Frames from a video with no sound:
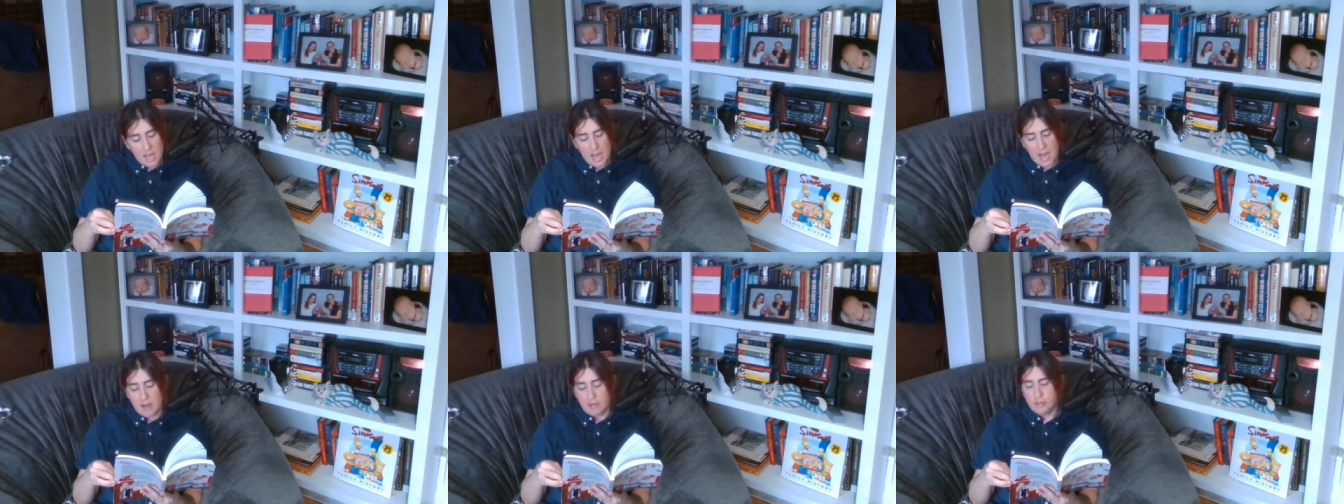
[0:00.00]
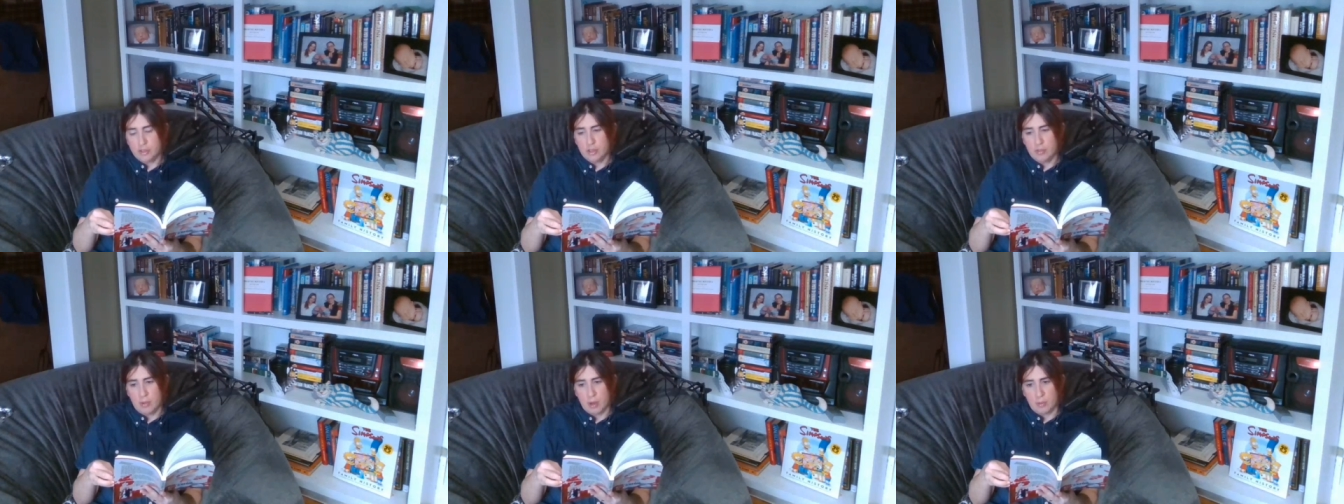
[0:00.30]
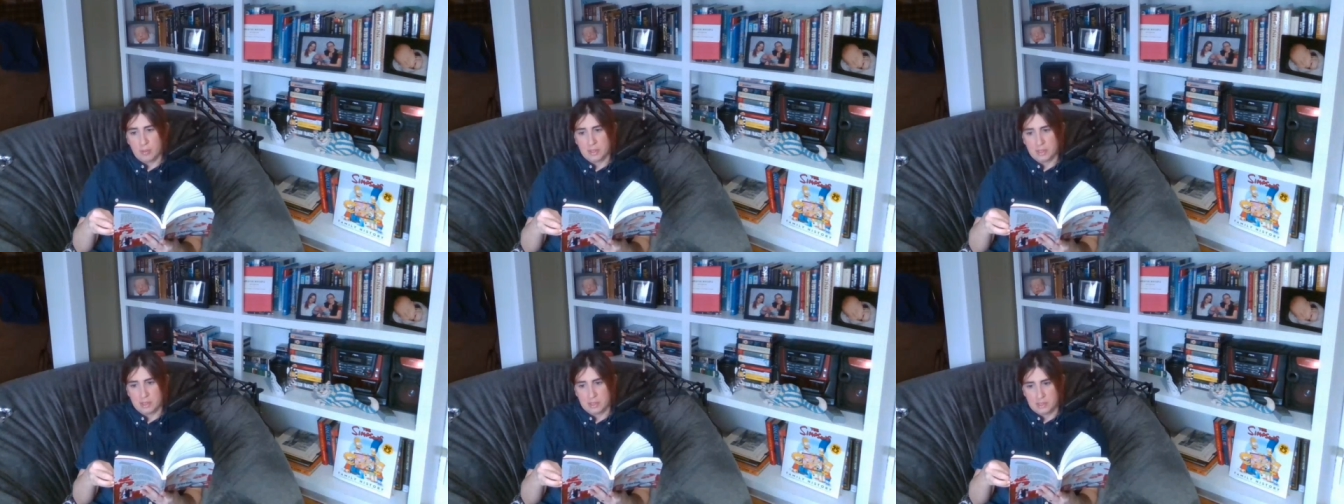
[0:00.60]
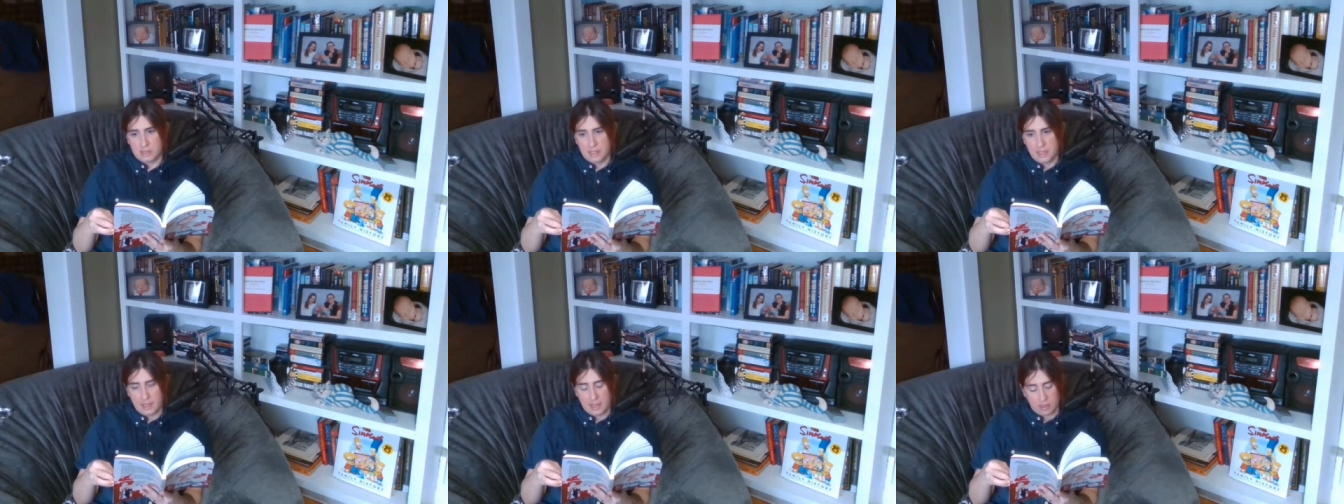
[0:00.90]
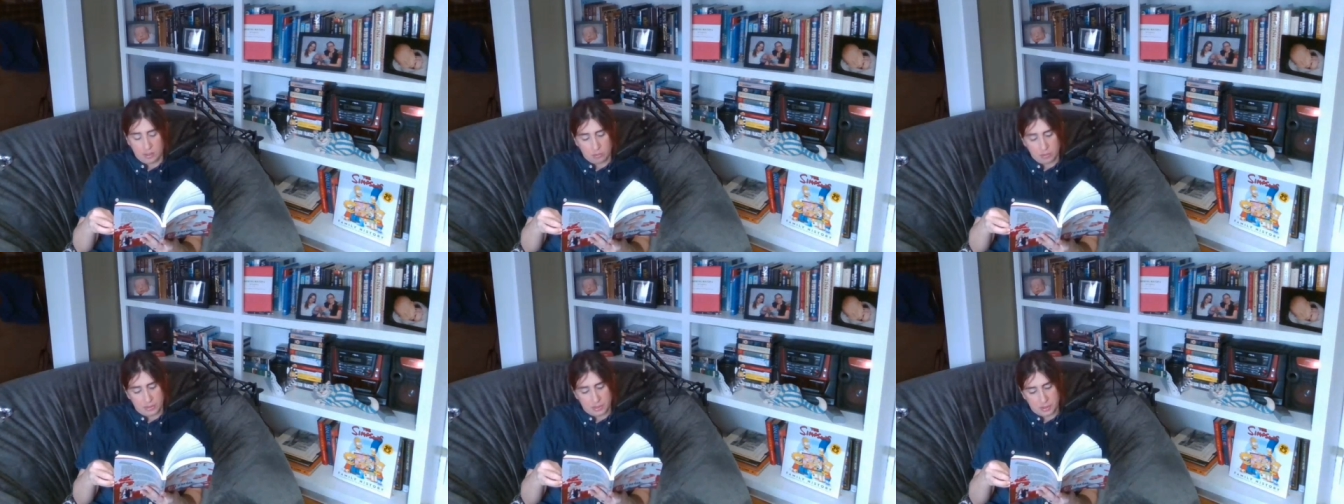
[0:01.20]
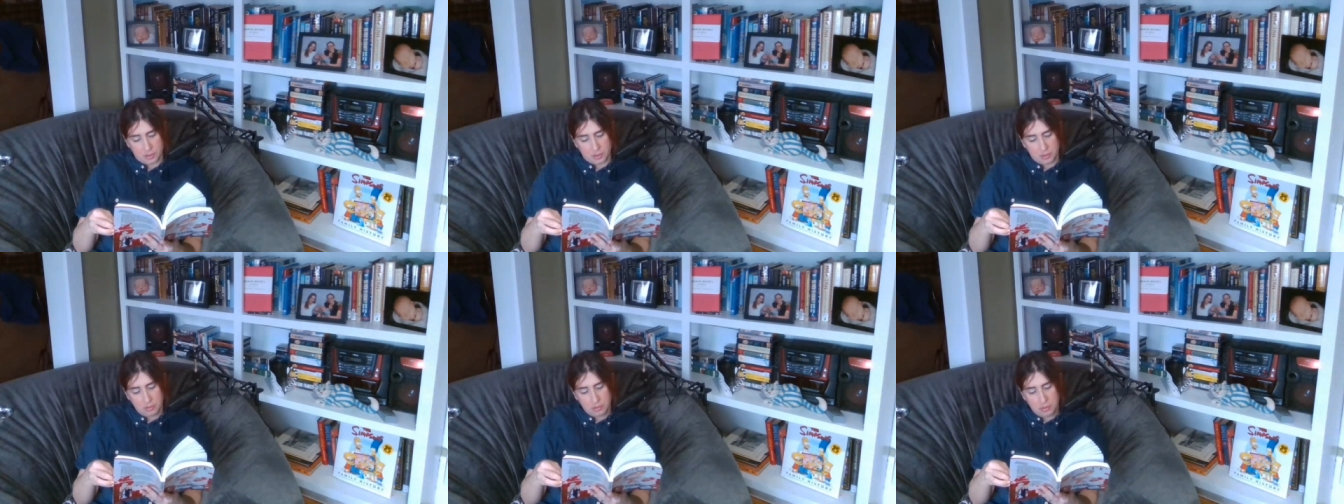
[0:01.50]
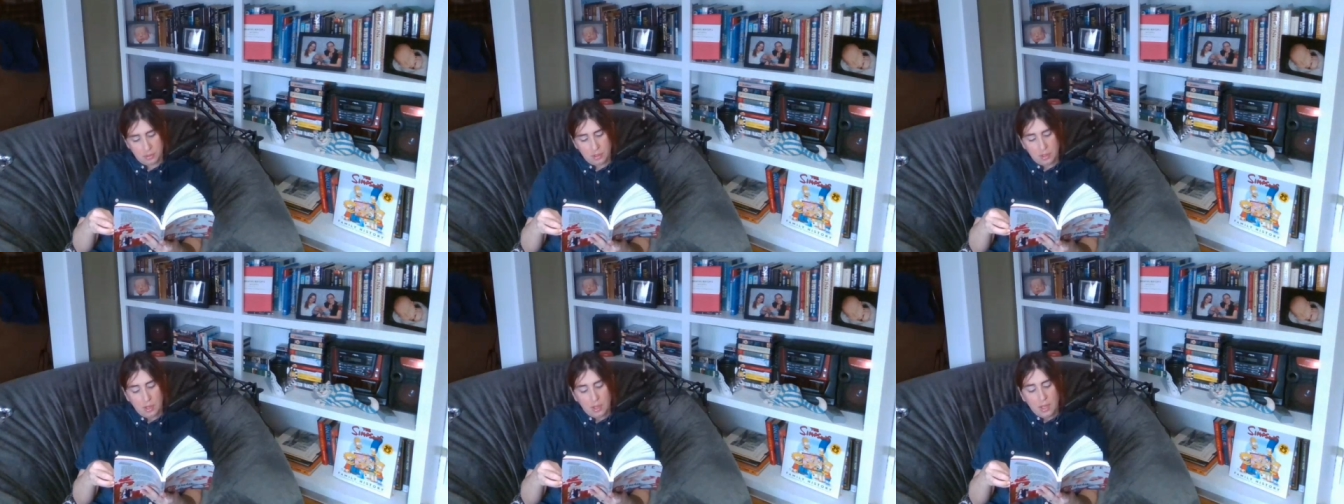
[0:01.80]
After a moment, the tea kettle whistled.
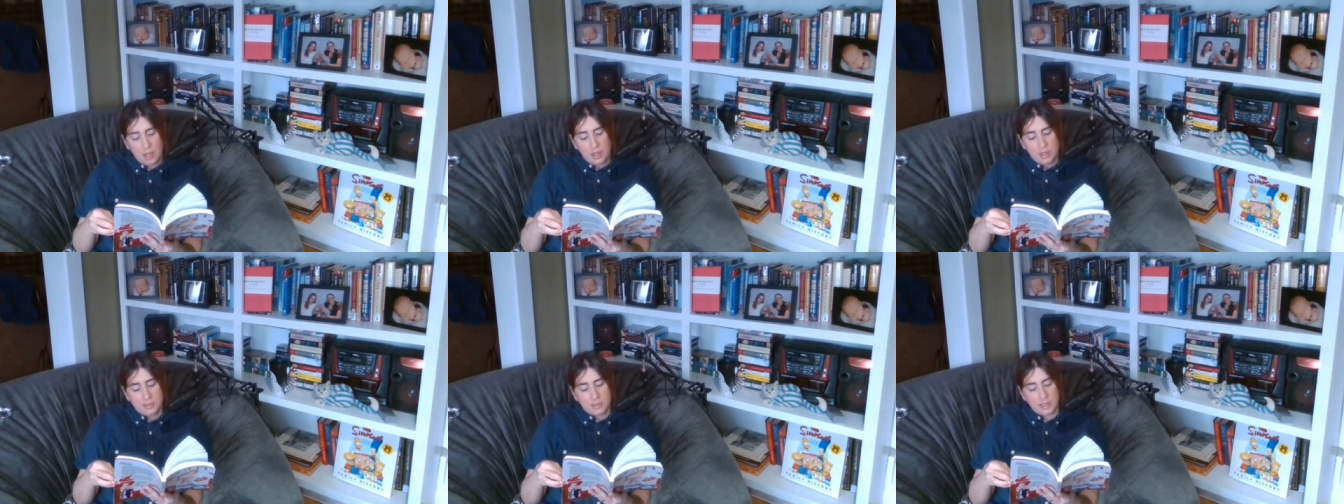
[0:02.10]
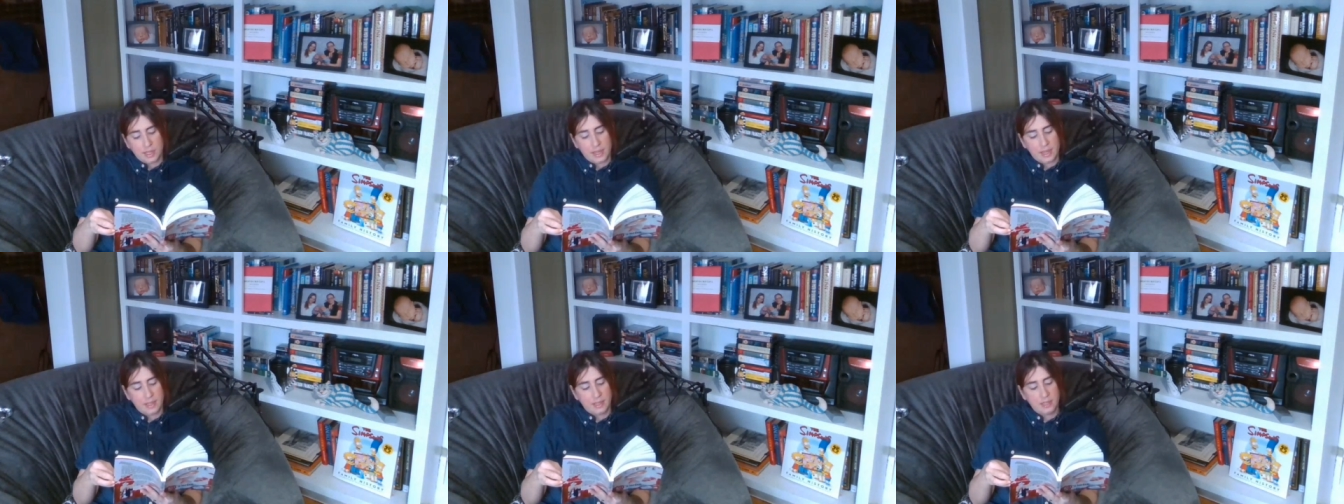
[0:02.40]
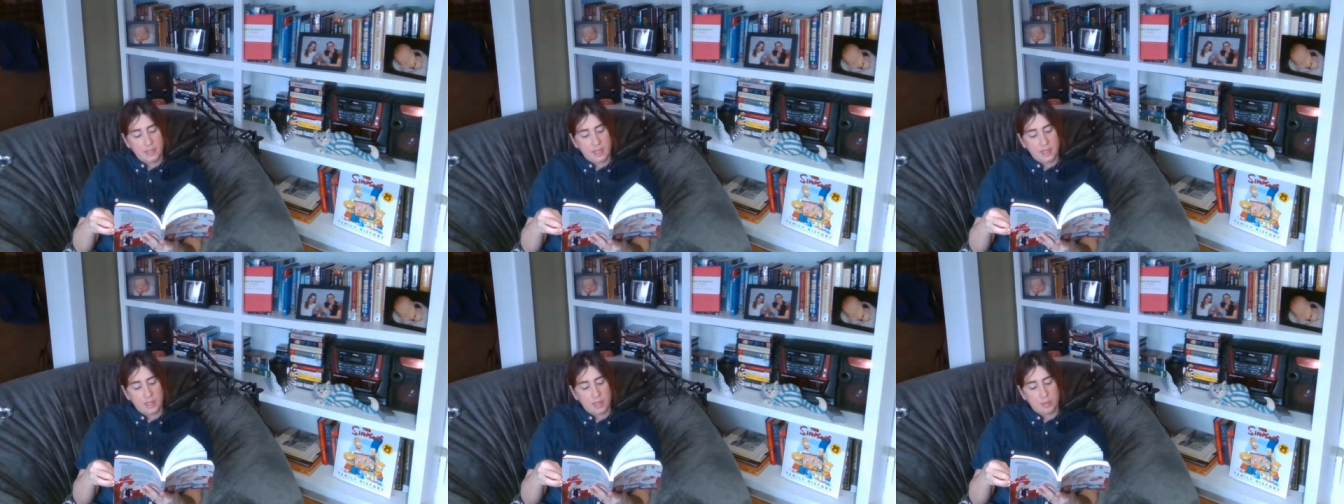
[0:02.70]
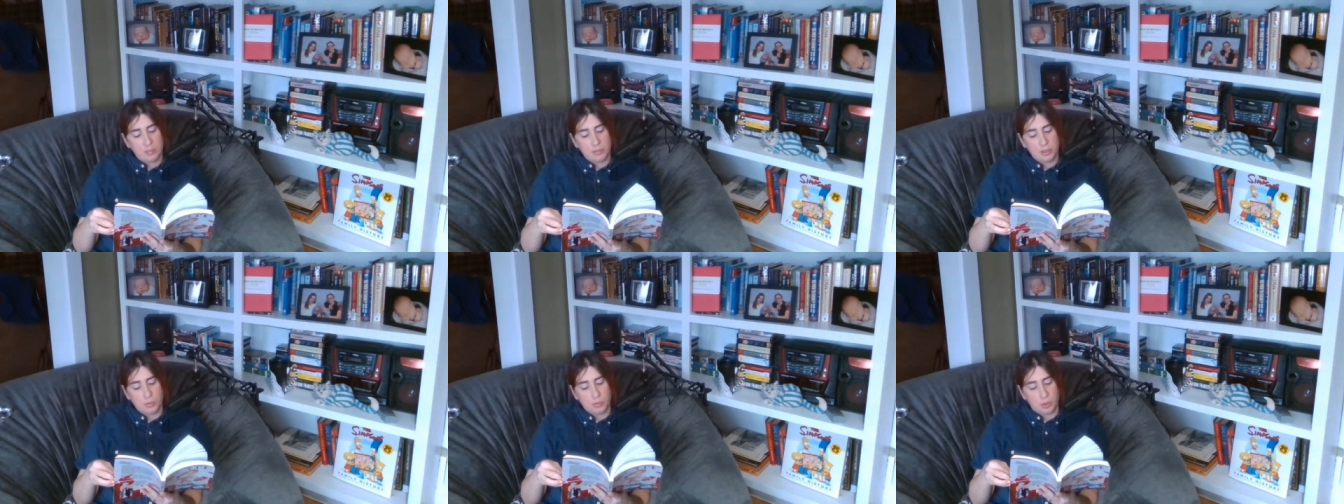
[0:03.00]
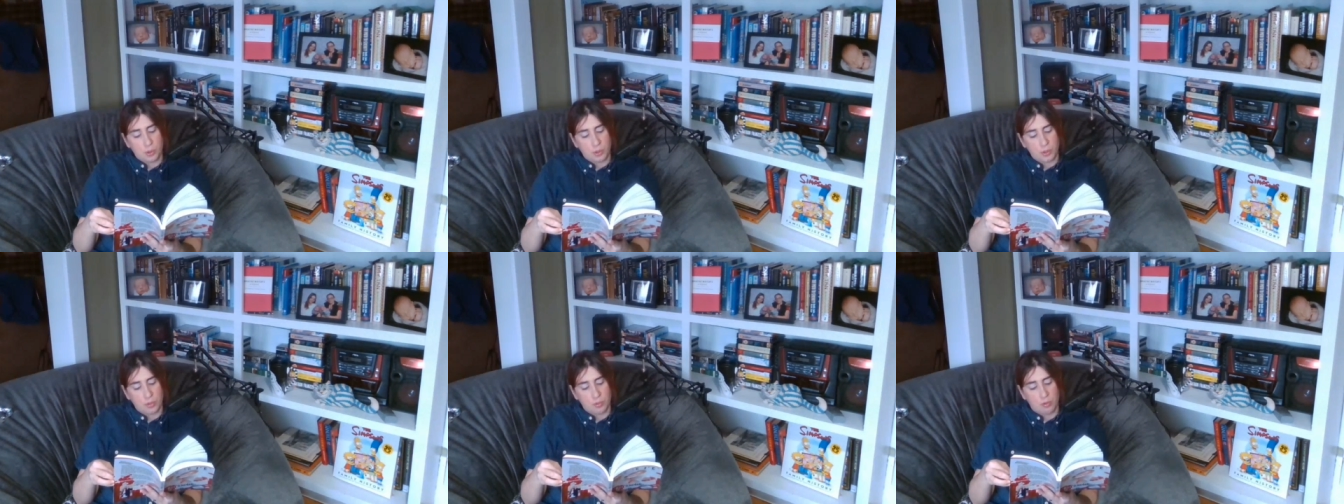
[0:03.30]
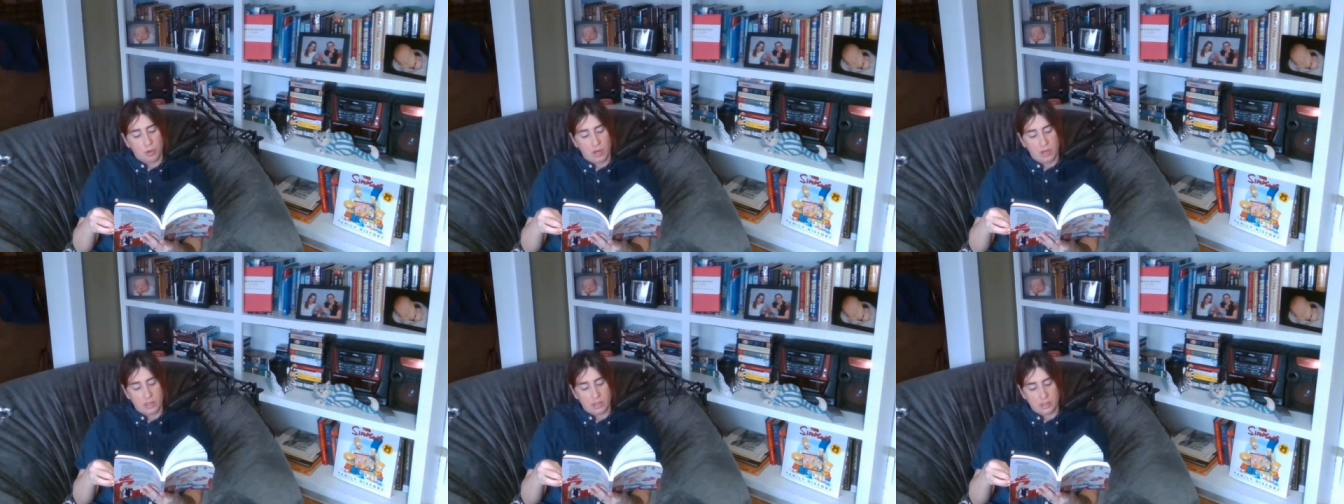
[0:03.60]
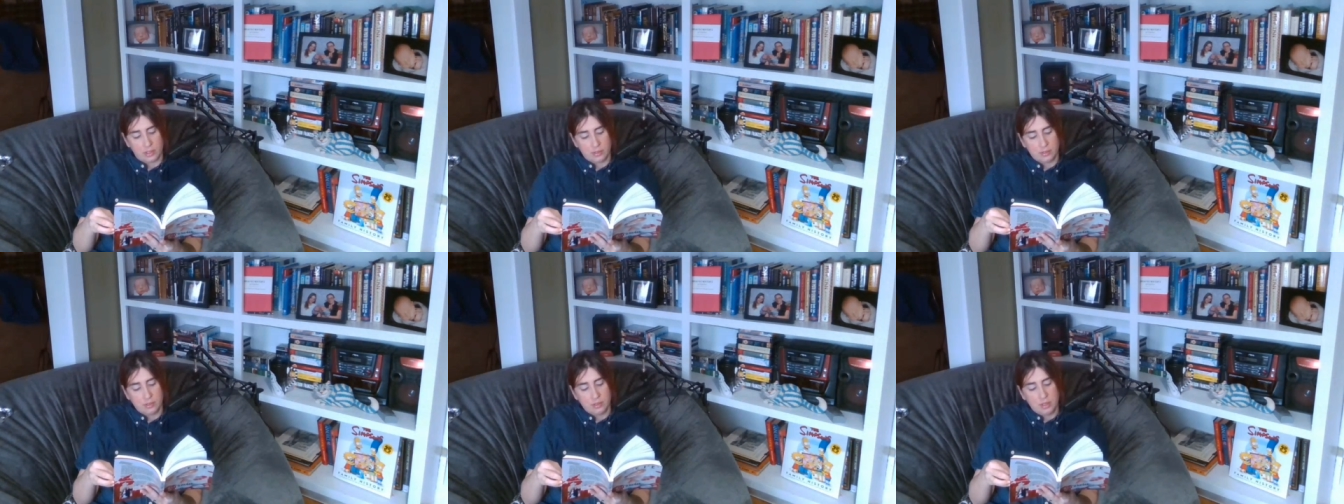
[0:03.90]
Diana got up to pour the
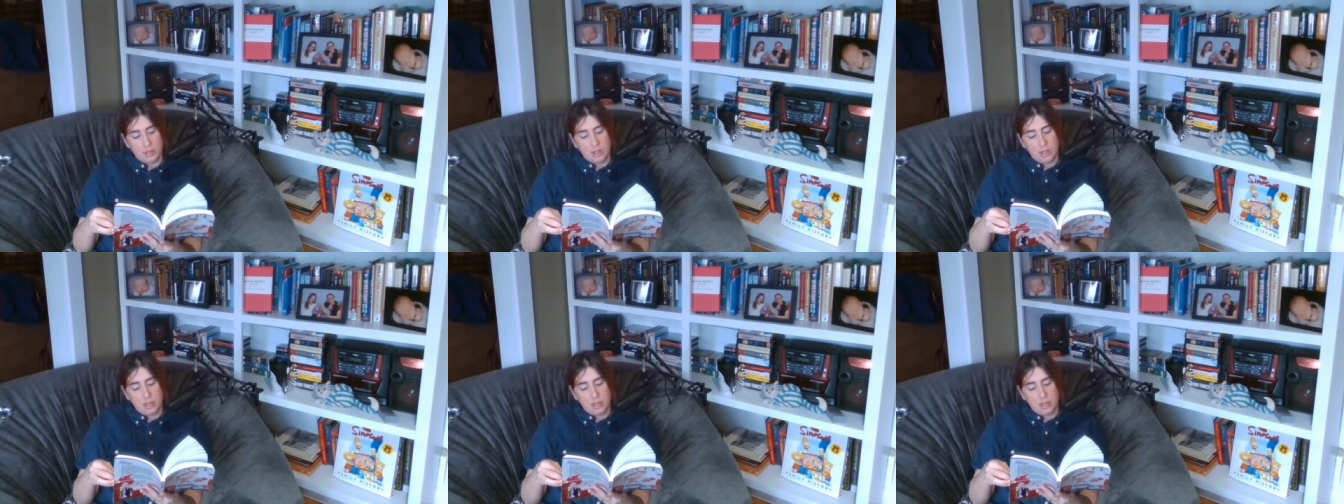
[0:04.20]
water.